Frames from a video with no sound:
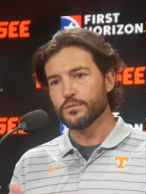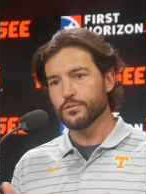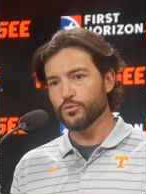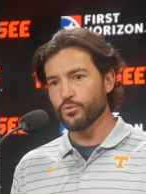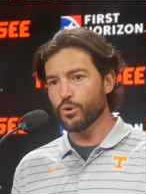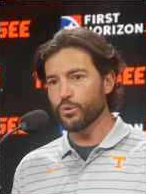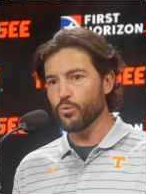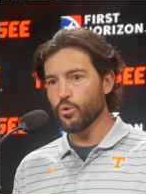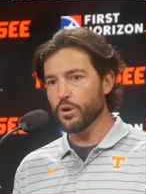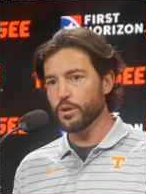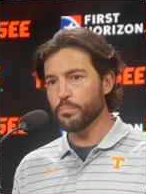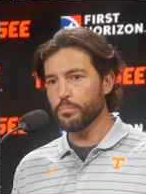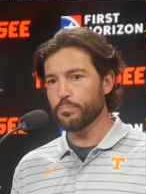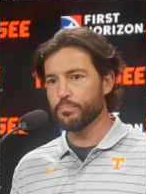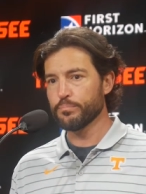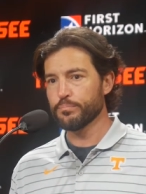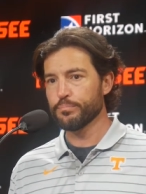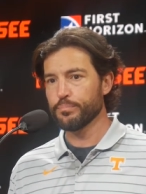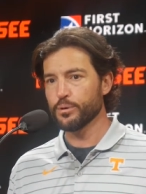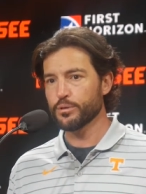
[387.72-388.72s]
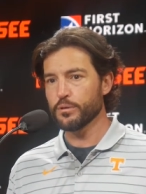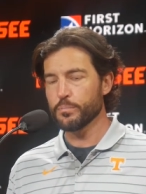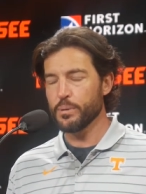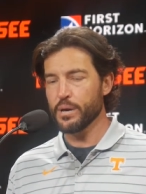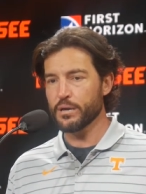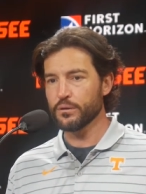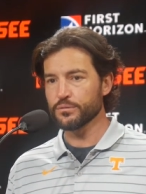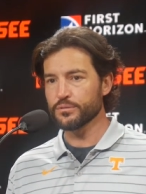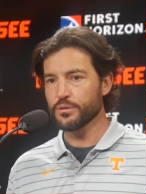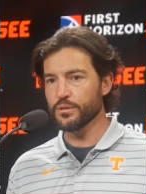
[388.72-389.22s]
Do we want to put the
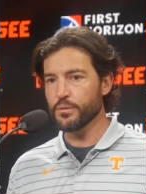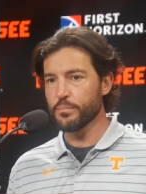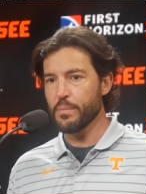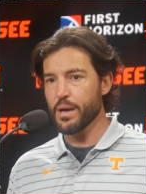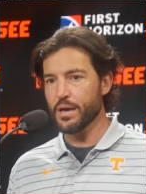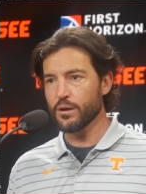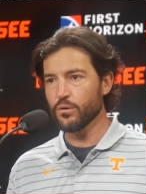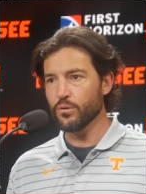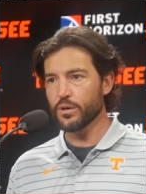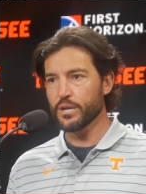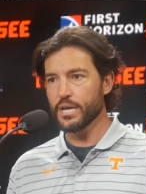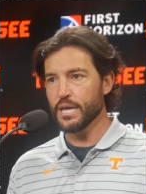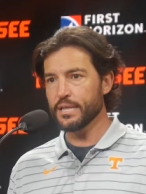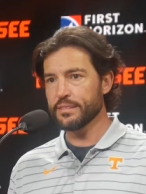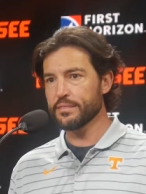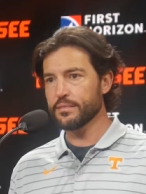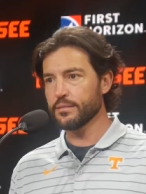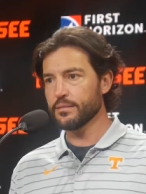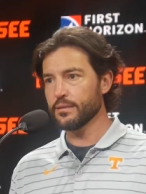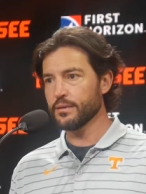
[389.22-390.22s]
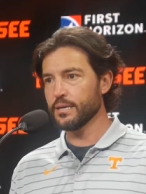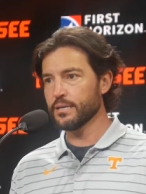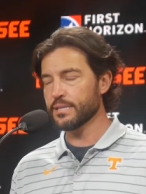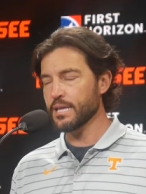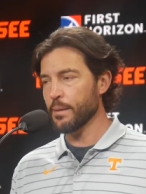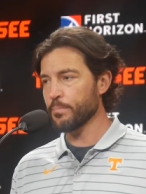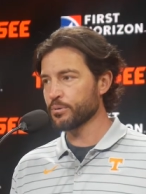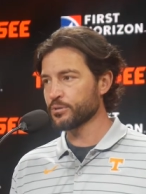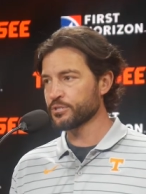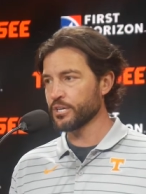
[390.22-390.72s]
pedal to the metal? And at
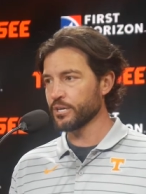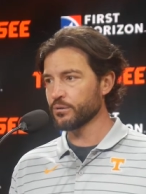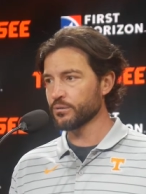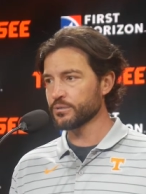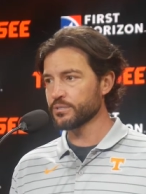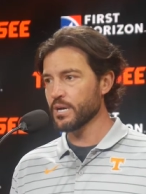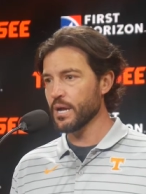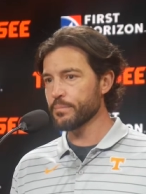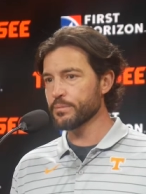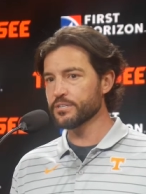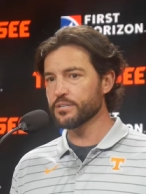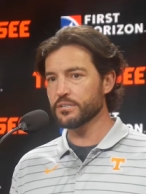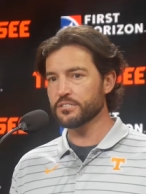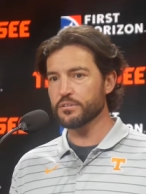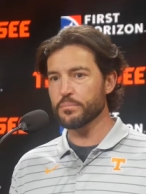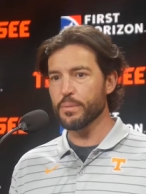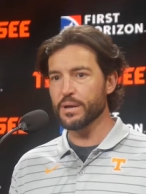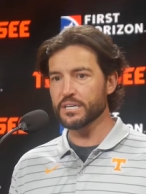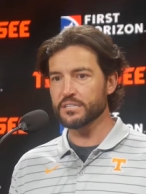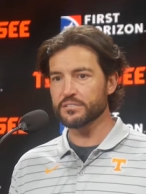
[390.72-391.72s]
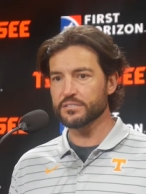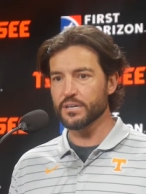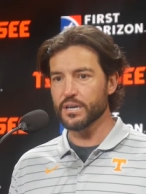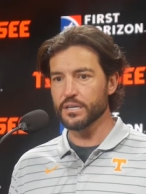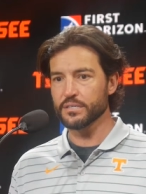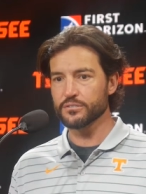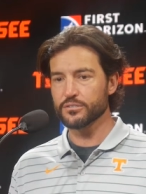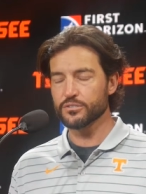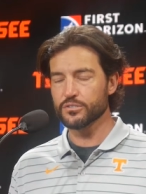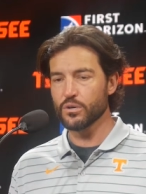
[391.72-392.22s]
that particular time, it doesn't make
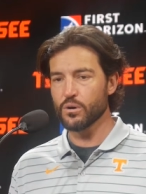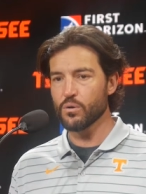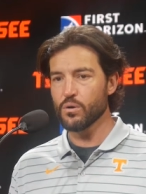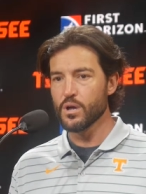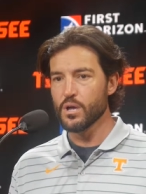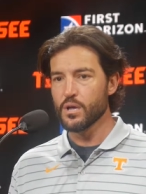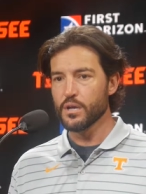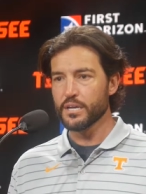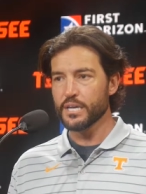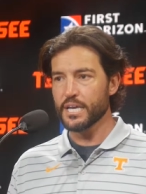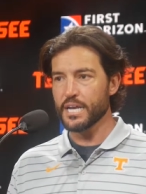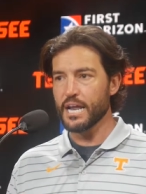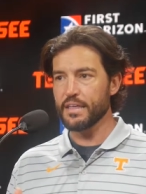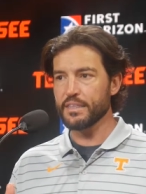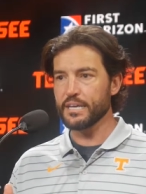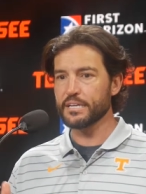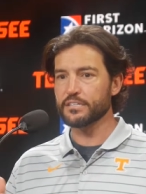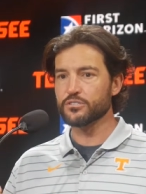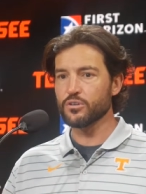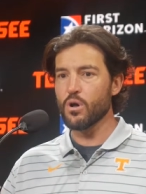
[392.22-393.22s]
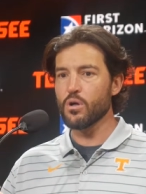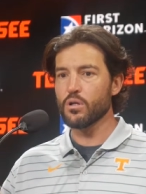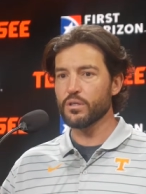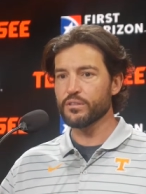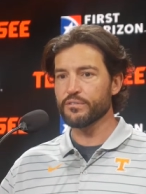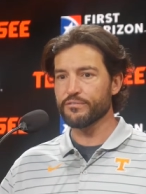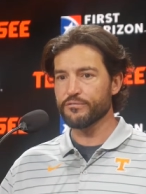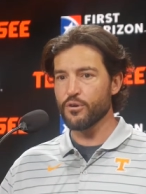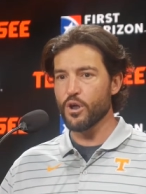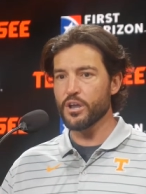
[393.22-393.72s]
sense. So, again, I think it's all on
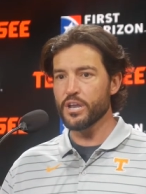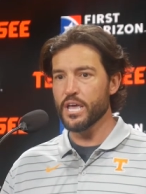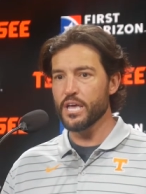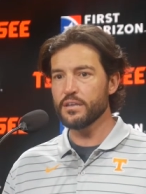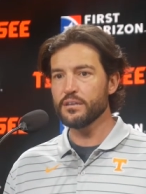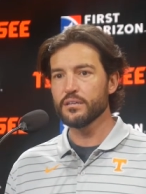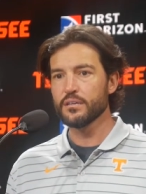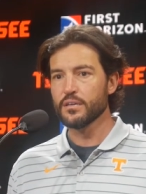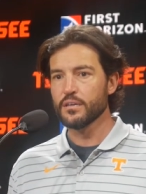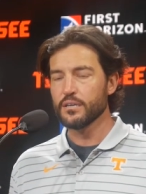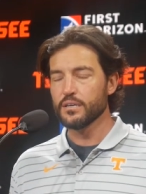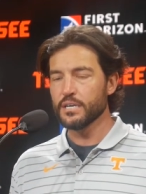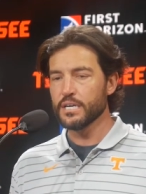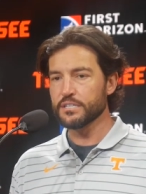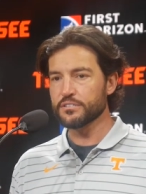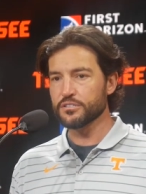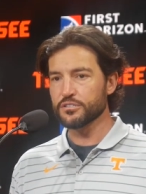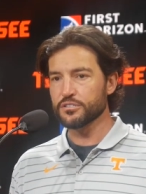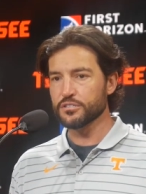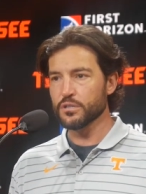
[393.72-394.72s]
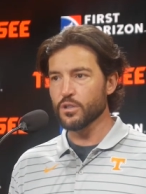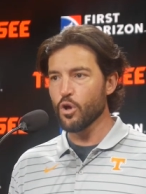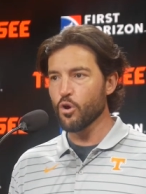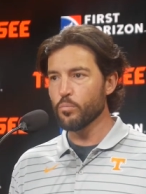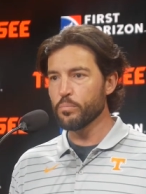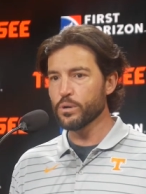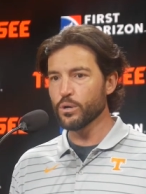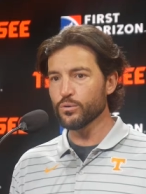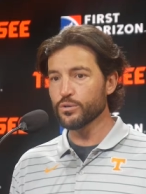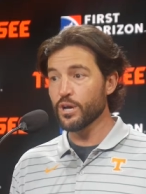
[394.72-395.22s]
the front end. It's a
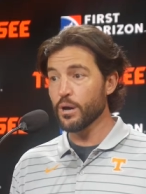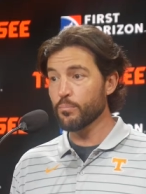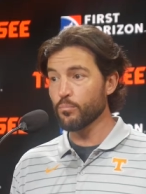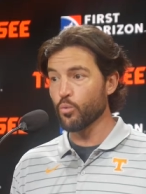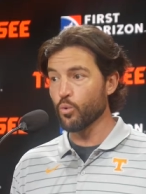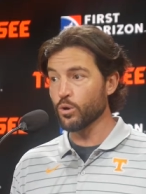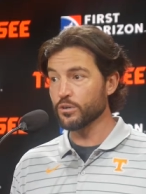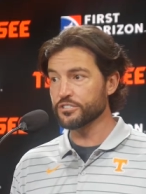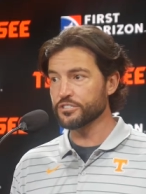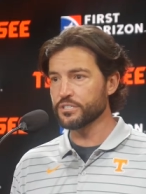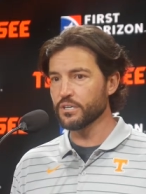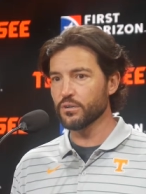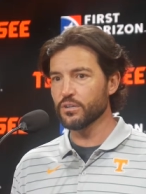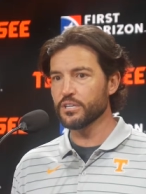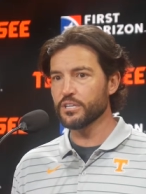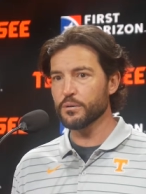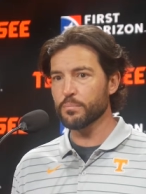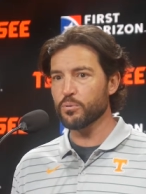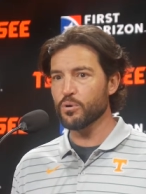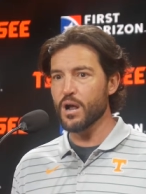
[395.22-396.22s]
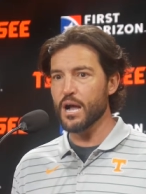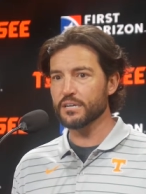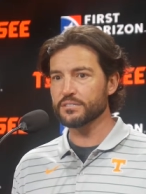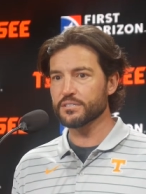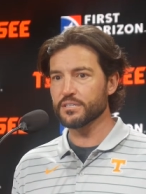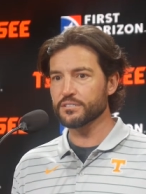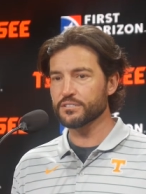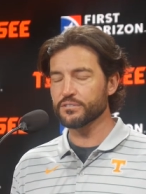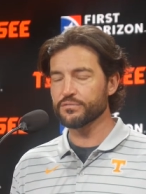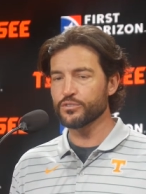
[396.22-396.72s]
slow buildup. We're still in the
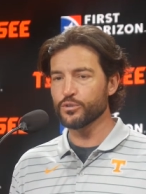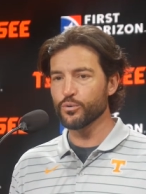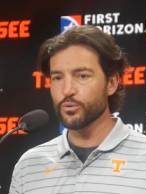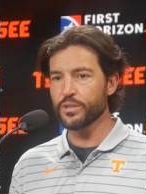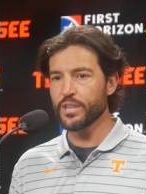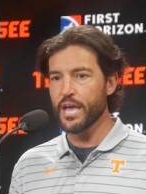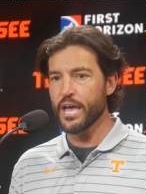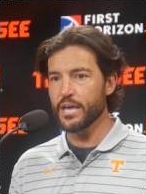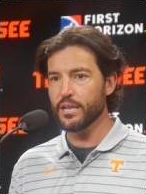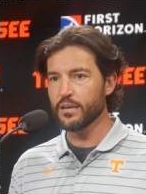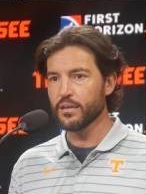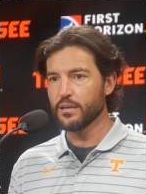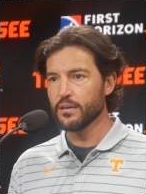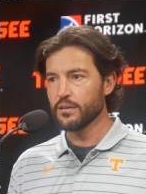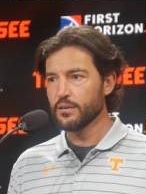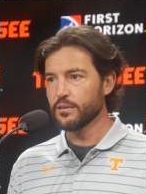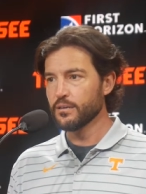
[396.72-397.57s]
process of doing that.